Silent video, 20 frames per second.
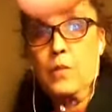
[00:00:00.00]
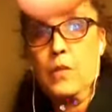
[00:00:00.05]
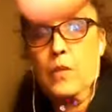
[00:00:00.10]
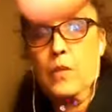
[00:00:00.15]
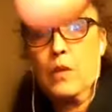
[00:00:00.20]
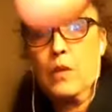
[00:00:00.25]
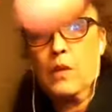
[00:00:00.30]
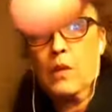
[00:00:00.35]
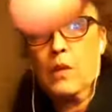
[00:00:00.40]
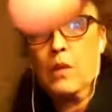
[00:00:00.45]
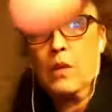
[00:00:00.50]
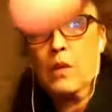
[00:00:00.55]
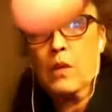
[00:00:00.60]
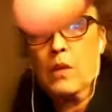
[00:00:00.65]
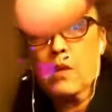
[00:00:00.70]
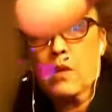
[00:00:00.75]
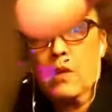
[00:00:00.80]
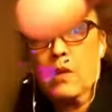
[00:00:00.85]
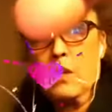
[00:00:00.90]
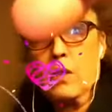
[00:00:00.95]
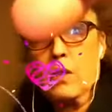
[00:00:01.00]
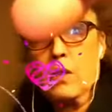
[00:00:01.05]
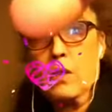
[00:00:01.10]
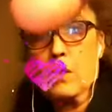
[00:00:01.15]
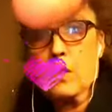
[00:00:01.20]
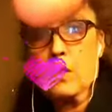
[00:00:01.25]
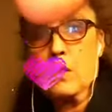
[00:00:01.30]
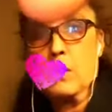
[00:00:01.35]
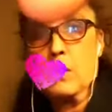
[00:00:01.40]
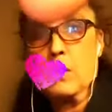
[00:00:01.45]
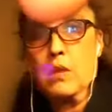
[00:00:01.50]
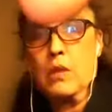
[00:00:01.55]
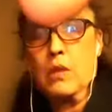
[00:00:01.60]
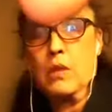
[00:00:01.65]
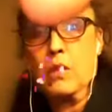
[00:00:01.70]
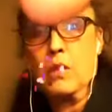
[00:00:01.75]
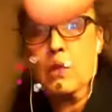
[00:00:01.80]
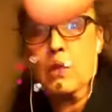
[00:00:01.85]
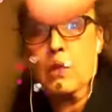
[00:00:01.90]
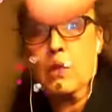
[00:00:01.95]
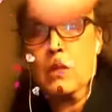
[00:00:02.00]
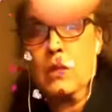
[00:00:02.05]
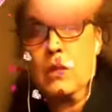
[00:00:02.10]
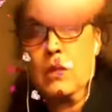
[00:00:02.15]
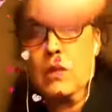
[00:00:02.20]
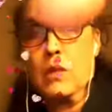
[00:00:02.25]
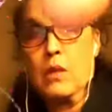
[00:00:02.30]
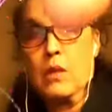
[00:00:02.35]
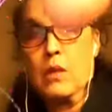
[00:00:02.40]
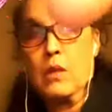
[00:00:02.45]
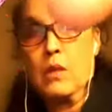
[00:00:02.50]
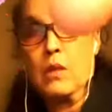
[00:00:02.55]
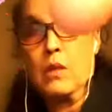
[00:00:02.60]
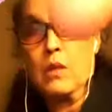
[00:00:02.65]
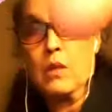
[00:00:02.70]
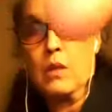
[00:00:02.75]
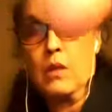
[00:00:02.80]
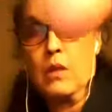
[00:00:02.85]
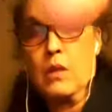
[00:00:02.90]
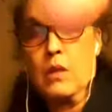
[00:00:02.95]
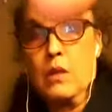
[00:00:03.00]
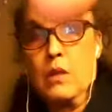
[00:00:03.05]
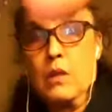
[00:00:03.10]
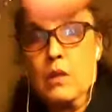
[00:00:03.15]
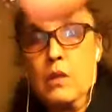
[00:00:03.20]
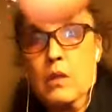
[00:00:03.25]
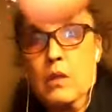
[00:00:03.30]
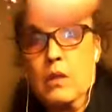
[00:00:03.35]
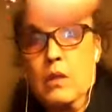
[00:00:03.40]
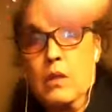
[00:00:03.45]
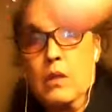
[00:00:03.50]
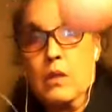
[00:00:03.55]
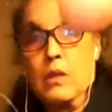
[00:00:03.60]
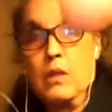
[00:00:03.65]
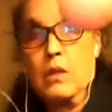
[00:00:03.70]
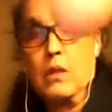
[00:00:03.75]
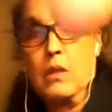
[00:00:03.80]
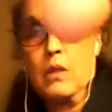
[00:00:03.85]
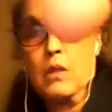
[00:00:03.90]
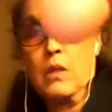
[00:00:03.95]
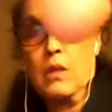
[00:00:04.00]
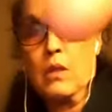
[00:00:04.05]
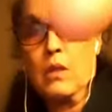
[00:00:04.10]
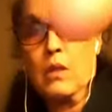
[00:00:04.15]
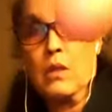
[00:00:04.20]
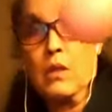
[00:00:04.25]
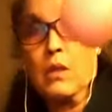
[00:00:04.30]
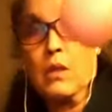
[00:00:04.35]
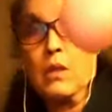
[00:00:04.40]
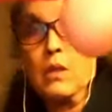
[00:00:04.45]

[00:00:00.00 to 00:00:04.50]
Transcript: (no one is talking)